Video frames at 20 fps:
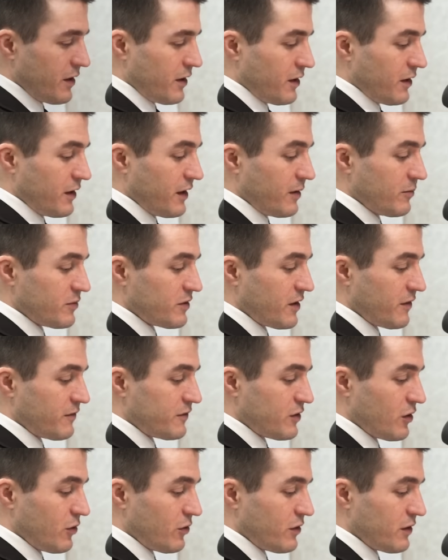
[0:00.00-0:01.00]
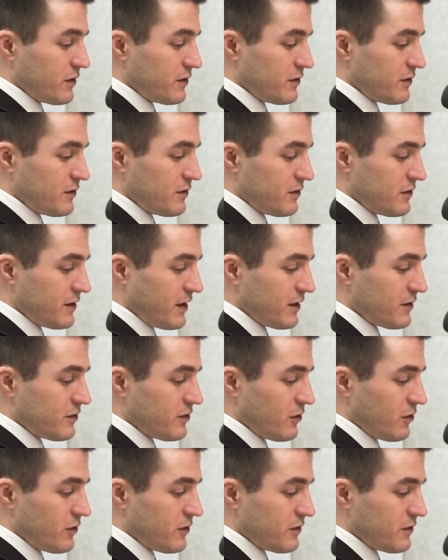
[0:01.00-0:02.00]
LLMs have tokens,
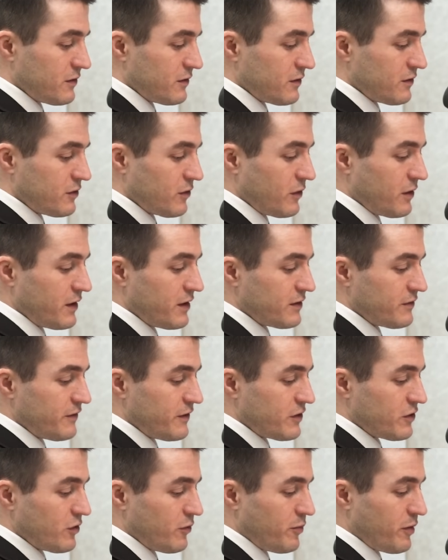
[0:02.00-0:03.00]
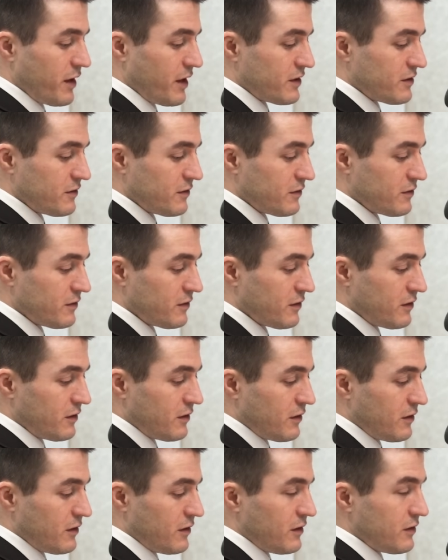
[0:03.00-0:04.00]
text tokens, and Sora has visual patches.
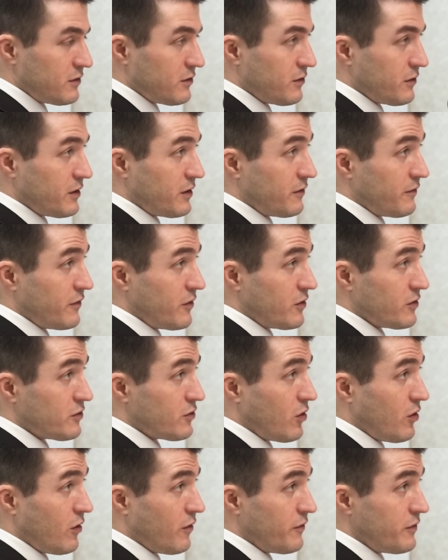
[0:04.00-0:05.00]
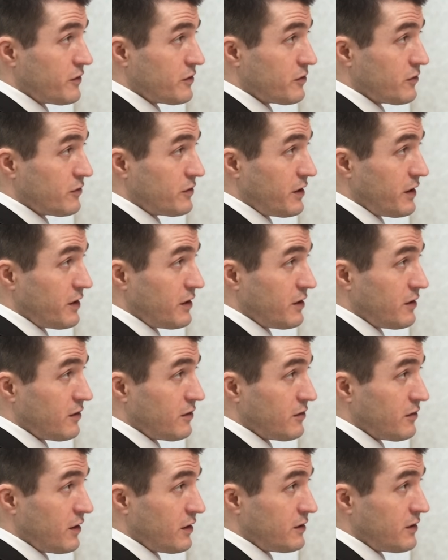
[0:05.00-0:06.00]
So it converts all visual
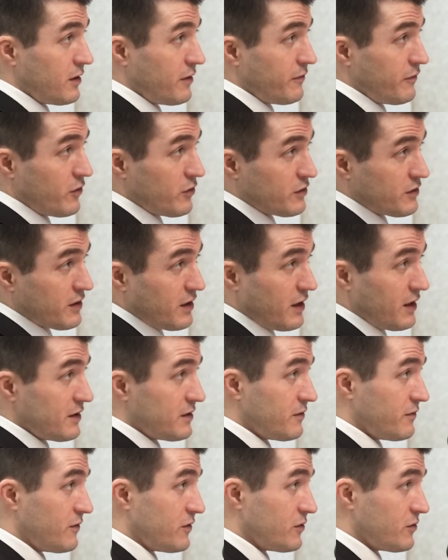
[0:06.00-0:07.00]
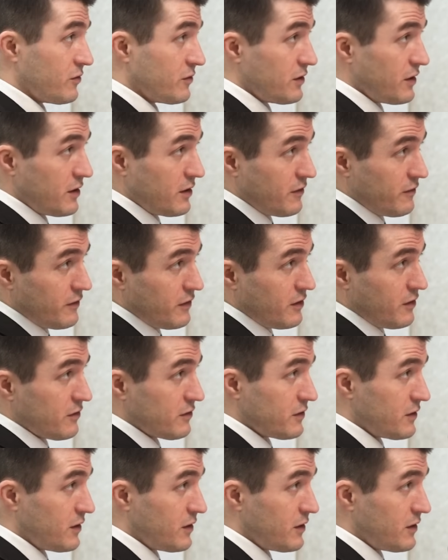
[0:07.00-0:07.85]
data, diverse kinds of visual data, videos